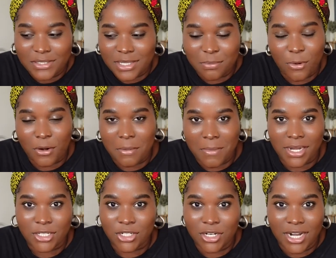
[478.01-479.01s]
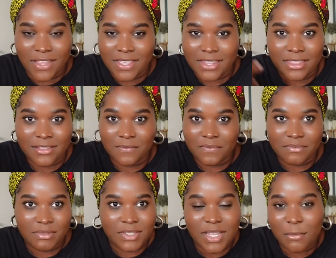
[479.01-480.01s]
to the program manager. And then
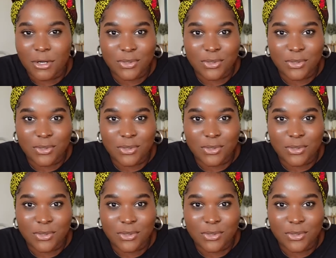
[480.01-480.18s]
summer